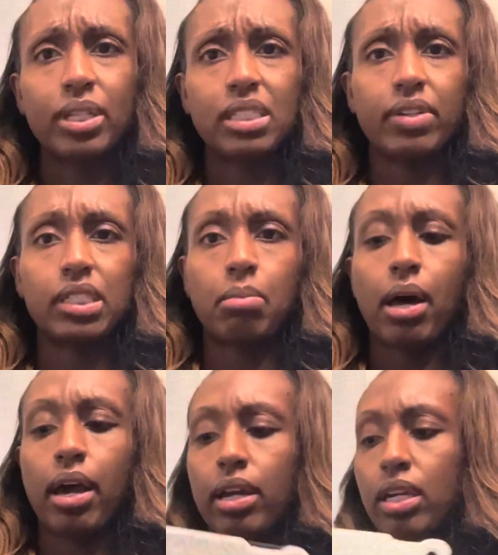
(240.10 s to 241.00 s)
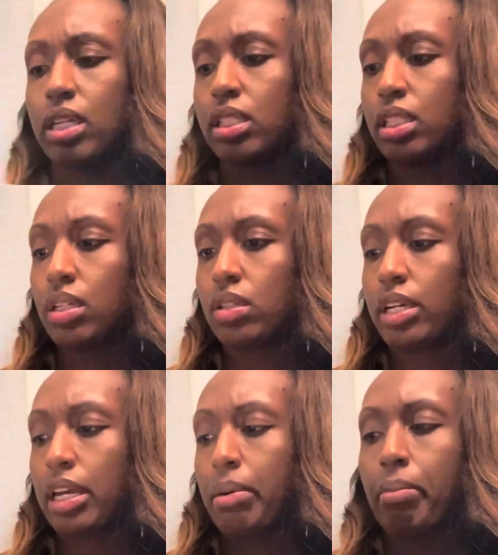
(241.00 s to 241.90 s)
this fits mine because it looks
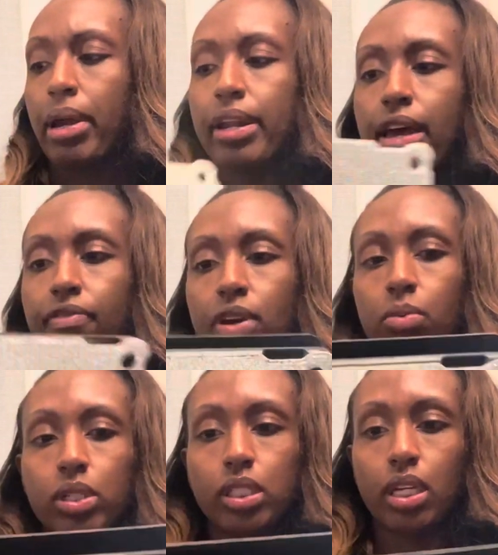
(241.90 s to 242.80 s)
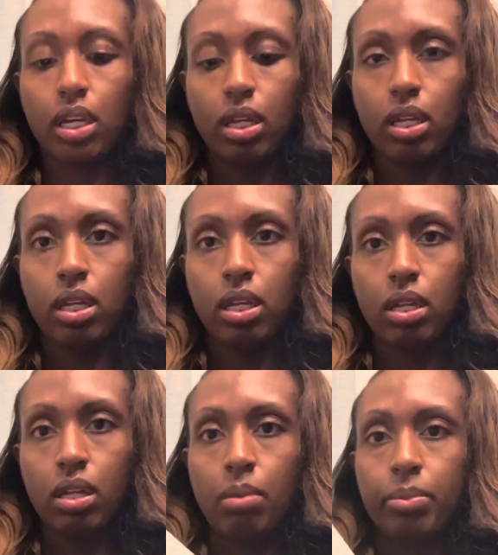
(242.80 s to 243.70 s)
like it might not fit. We'll see.
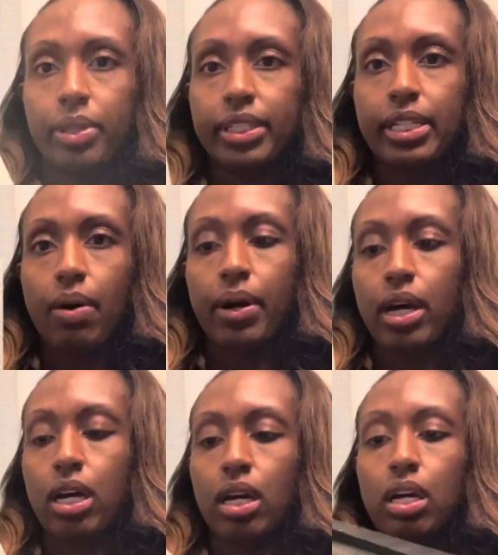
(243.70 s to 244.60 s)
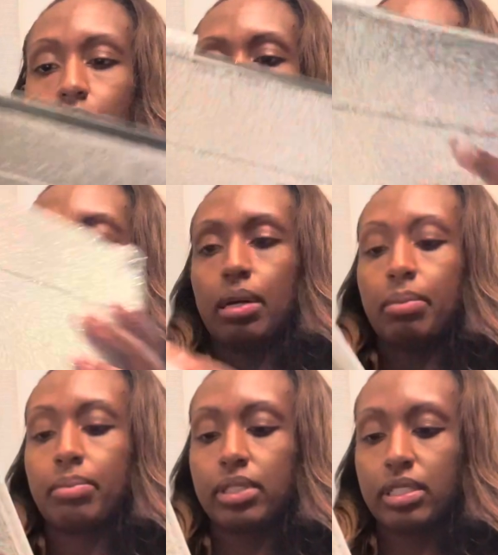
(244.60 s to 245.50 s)
This is how it
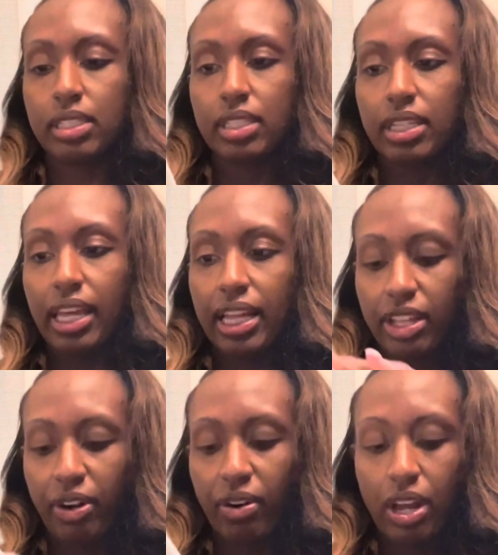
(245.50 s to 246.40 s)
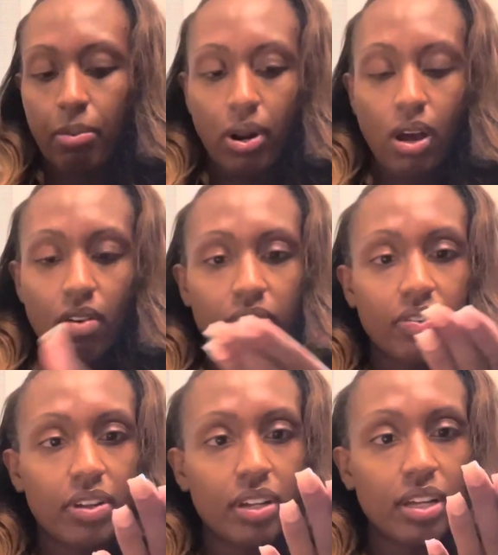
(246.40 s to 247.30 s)
comes. Is glitter coming off?
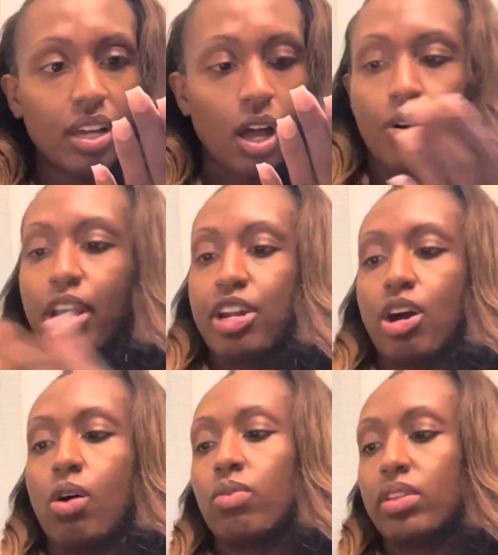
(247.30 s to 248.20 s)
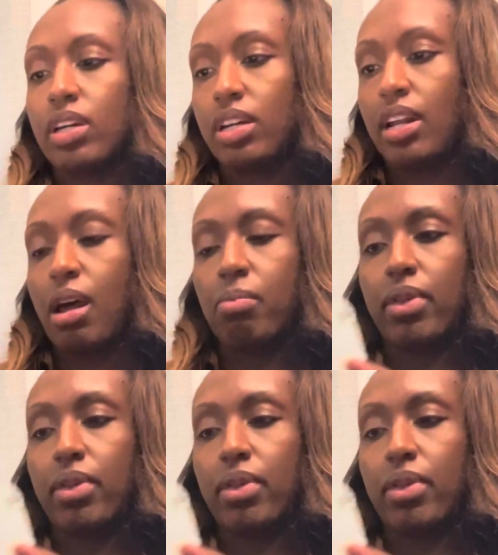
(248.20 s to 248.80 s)
Okay, no, good. I'm